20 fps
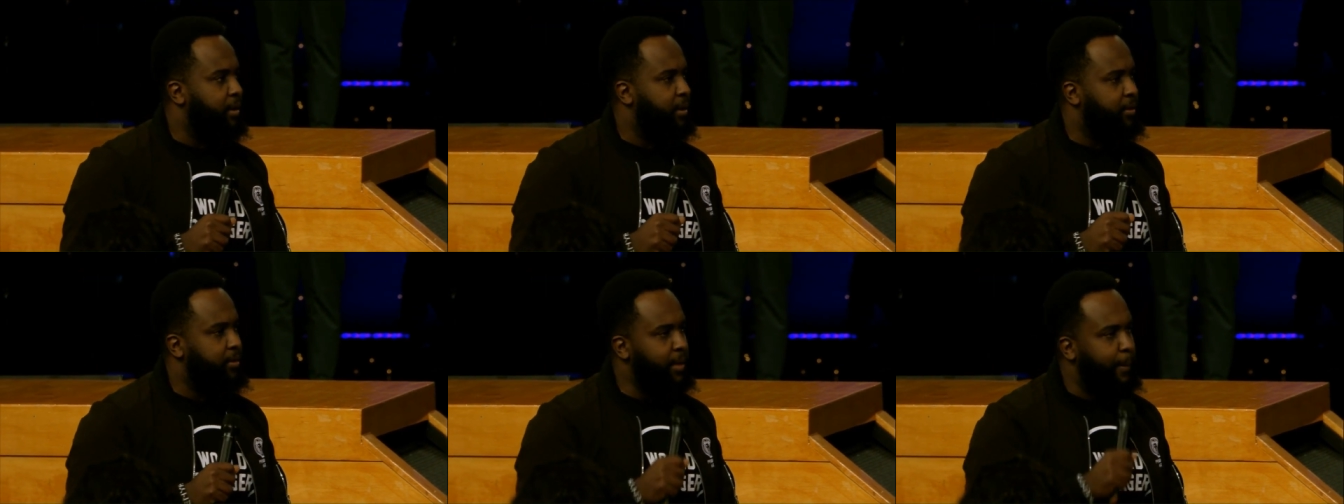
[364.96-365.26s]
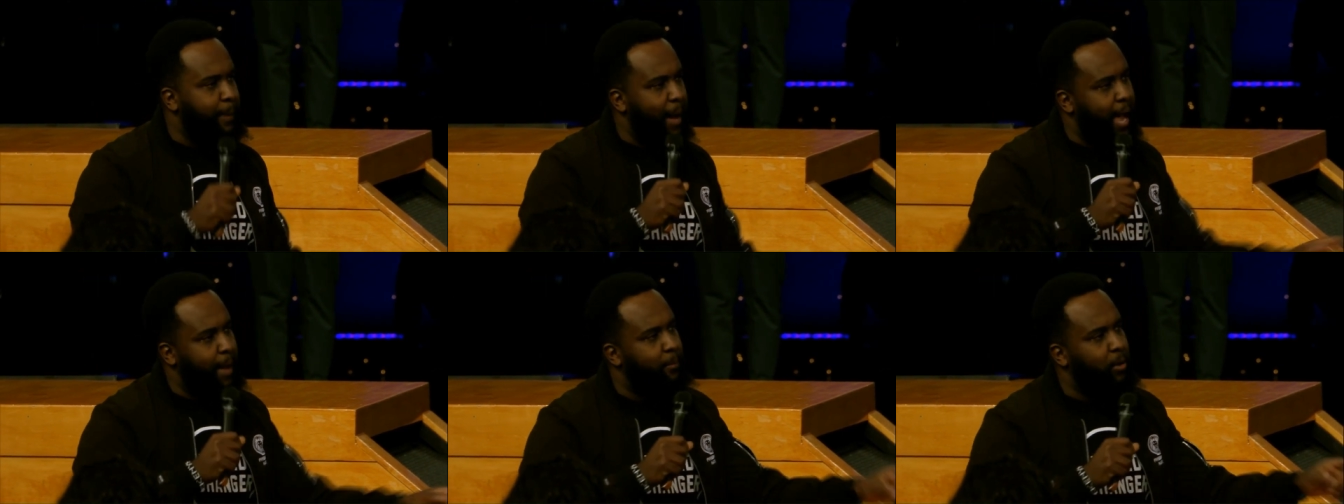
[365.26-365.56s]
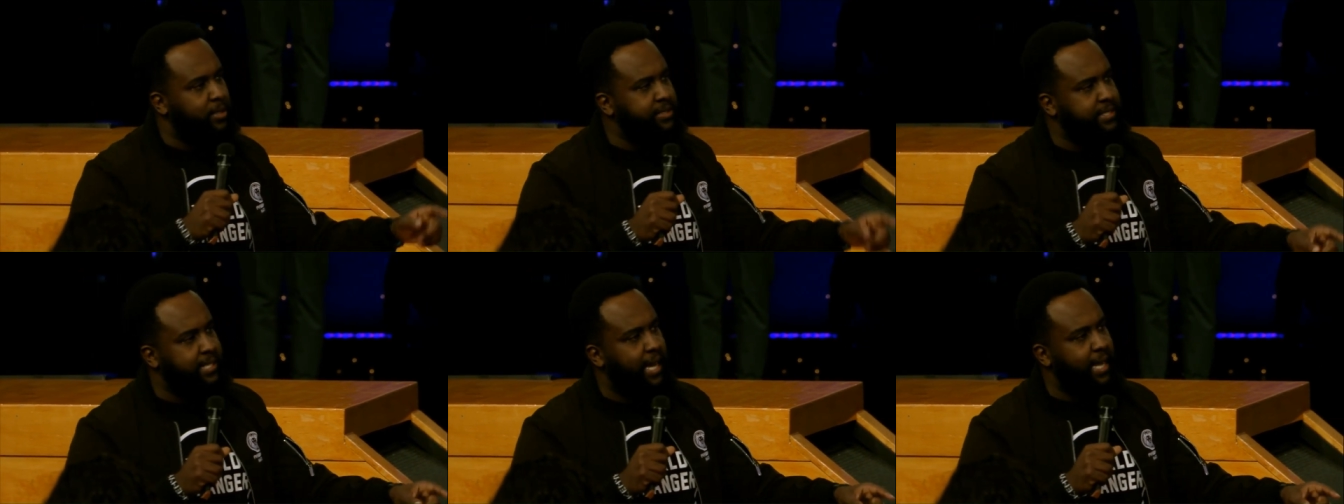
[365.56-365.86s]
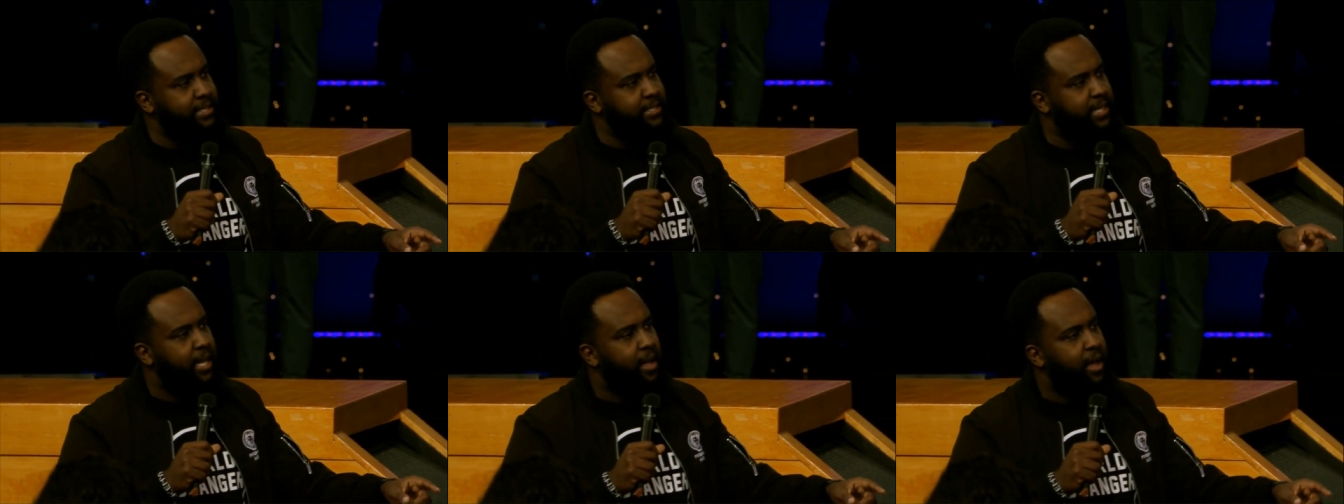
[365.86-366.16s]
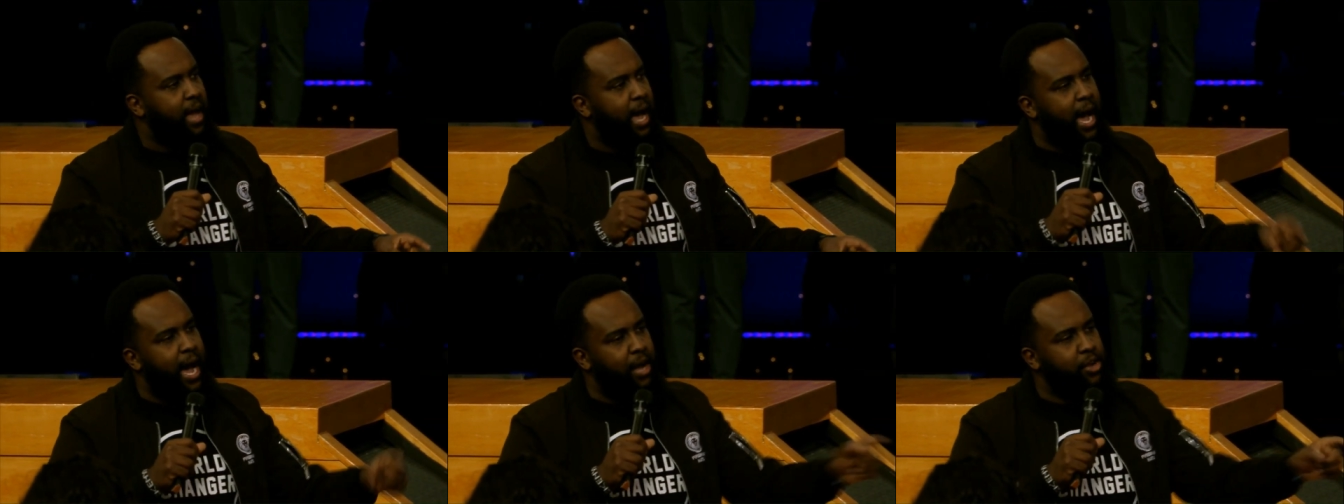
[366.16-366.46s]
The Bible says,
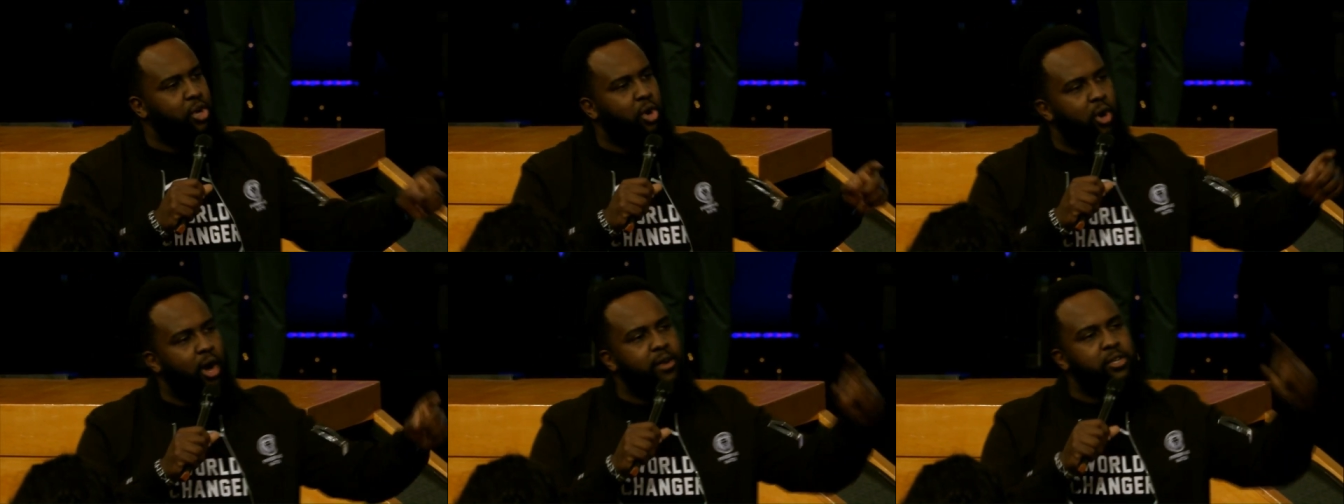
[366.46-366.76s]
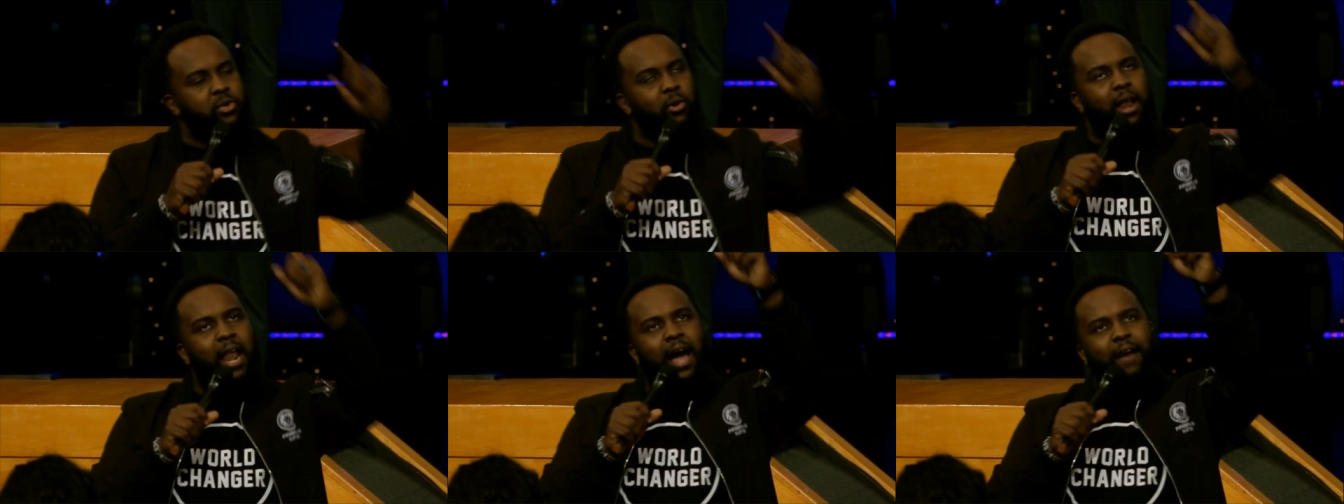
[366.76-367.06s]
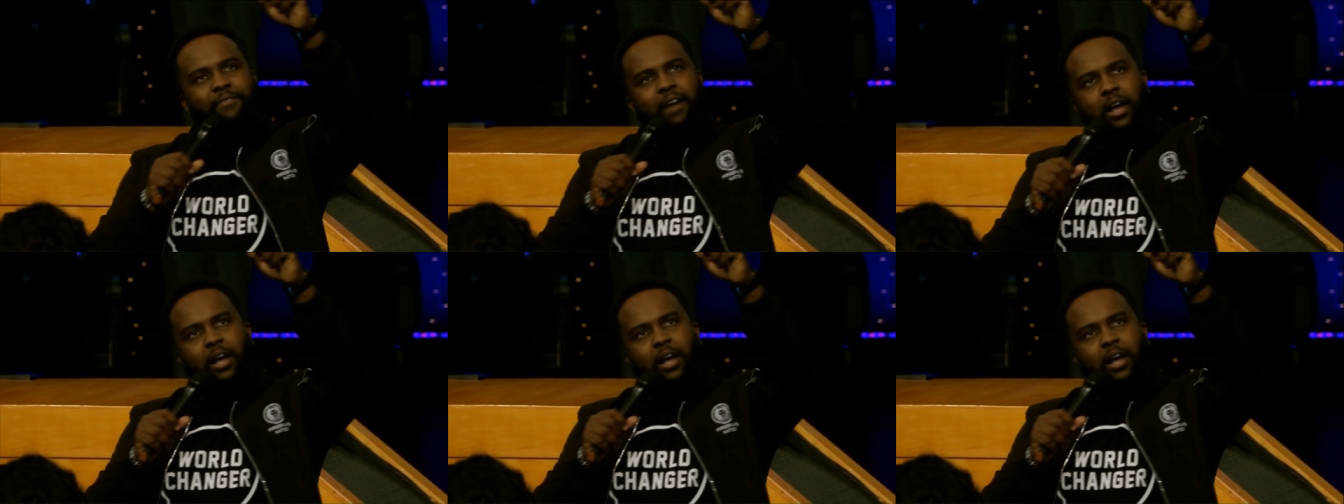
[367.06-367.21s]
How are you going to love